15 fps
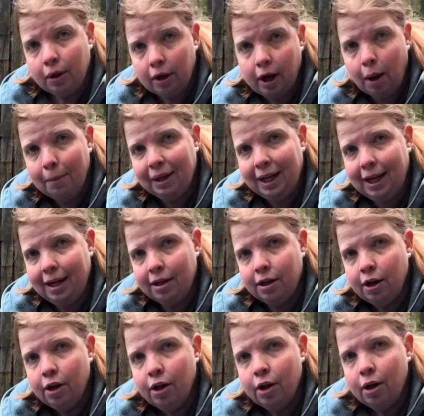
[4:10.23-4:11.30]
coming
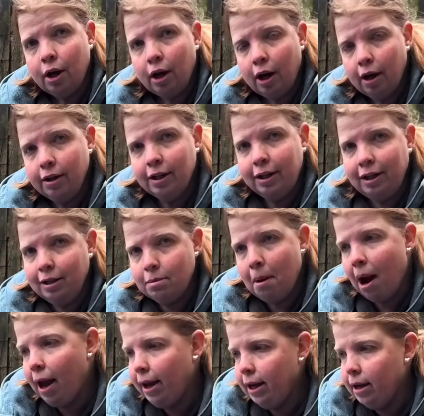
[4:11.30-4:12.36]
in underneath
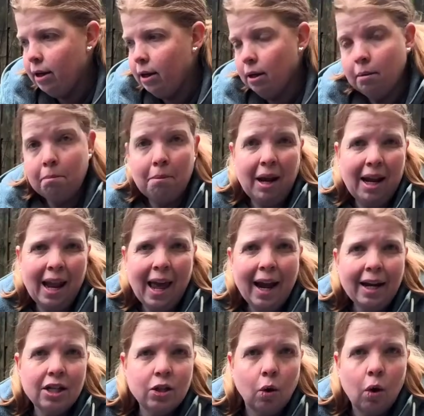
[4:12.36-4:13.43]
my
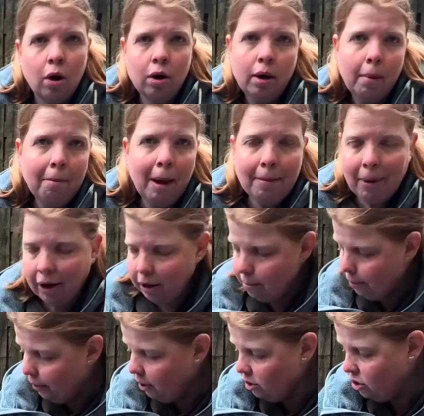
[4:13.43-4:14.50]
legs or my bottom
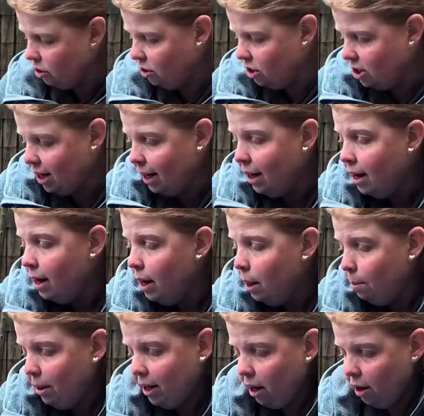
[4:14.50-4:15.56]
part, so to say,
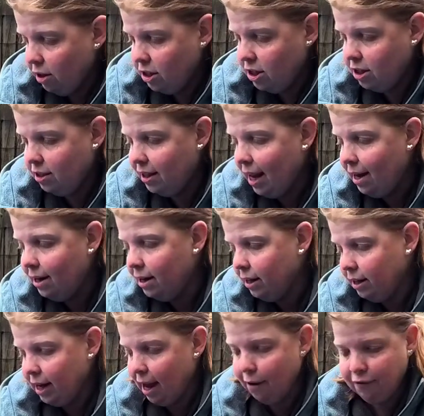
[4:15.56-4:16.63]
because then
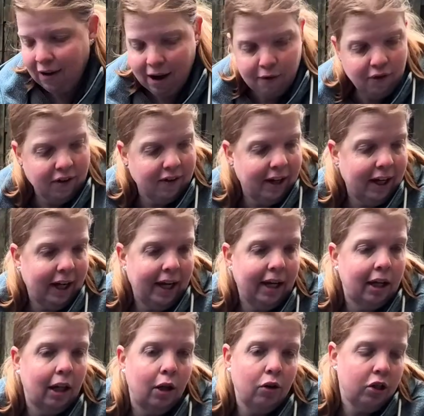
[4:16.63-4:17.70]
you have everything
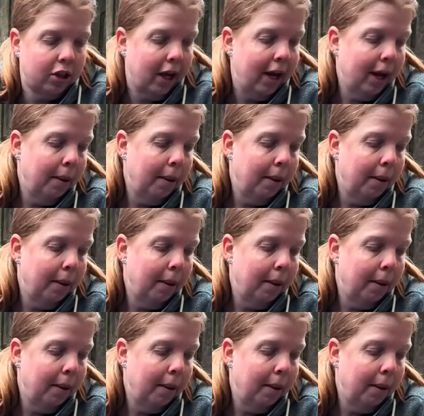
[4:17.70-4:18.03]
enclosed.